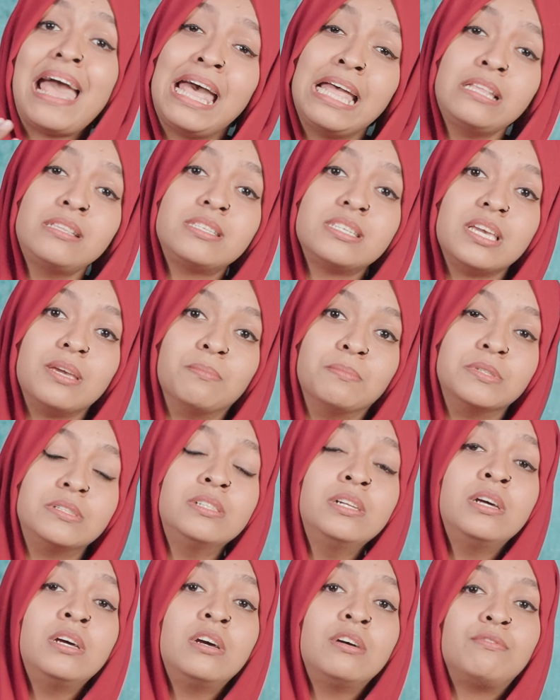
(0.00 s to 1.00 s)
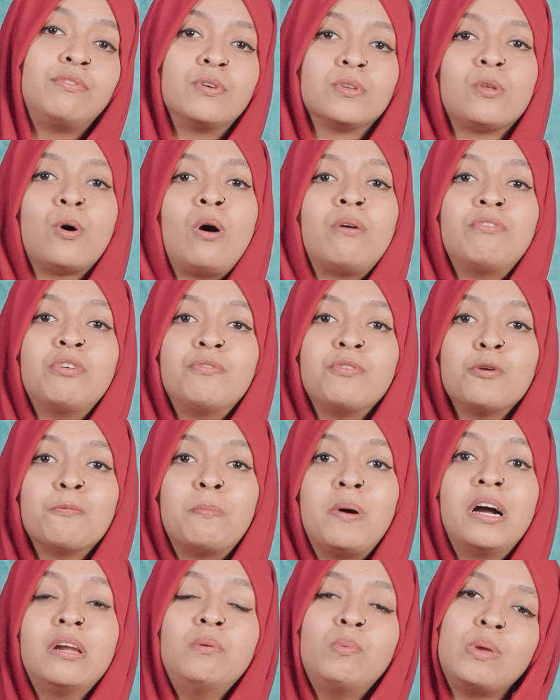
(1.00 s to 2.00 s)
and table, for the overview
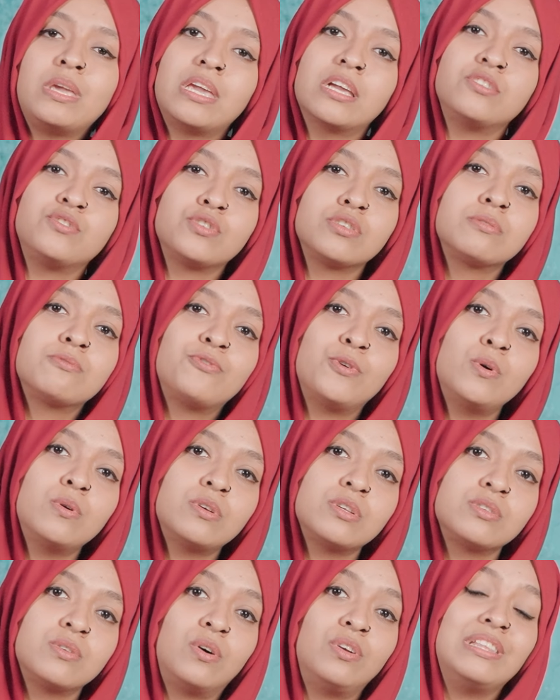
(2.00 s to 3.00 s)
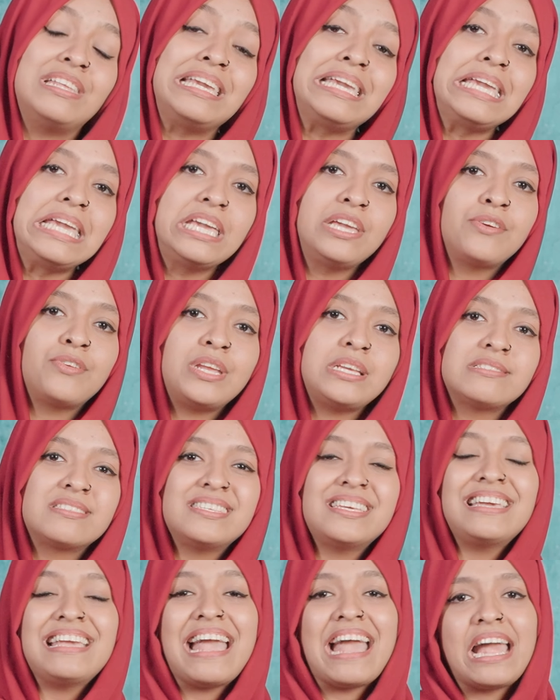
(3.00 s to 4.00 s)
part, we can just focus on the
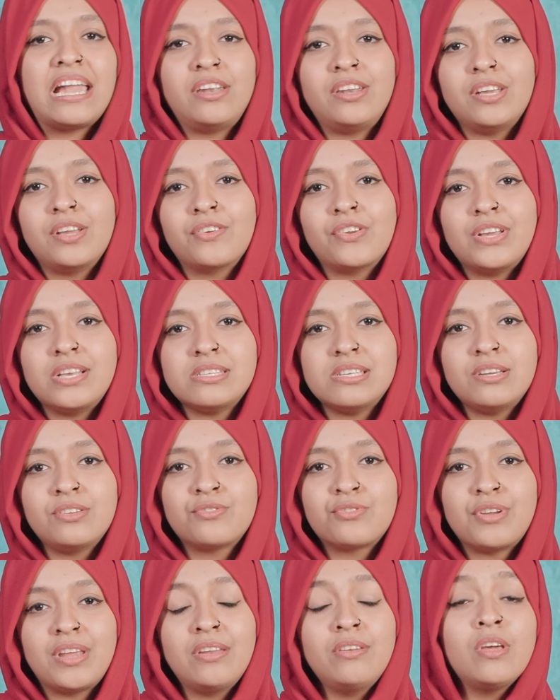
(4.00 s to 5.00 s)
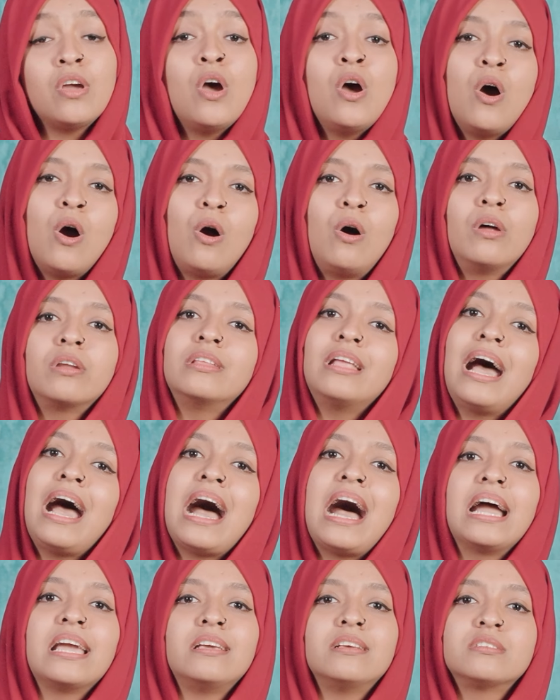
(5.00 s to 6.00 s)
increasing and decreasing trend or the
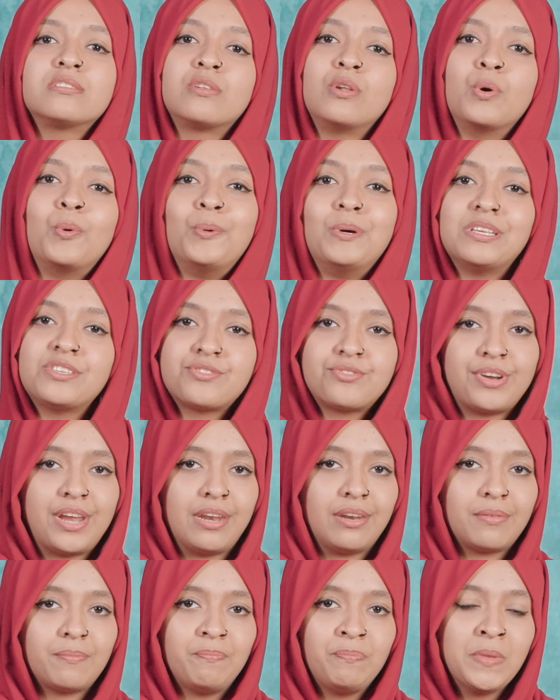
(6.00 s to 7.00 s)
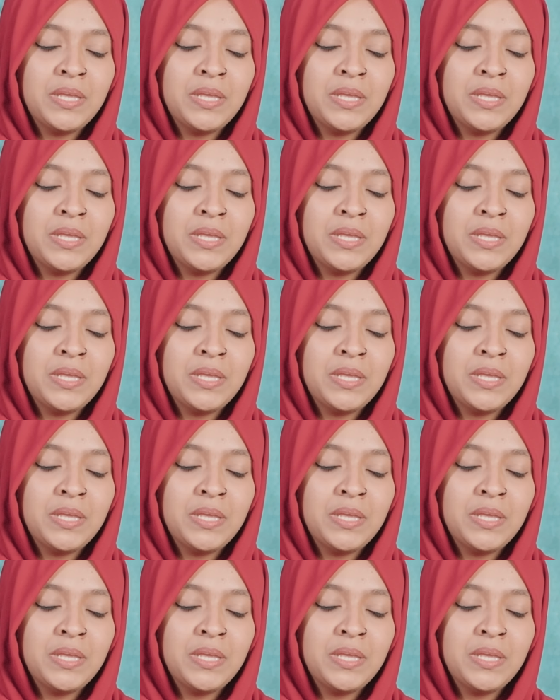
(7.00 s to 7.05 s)
highest lowest trend.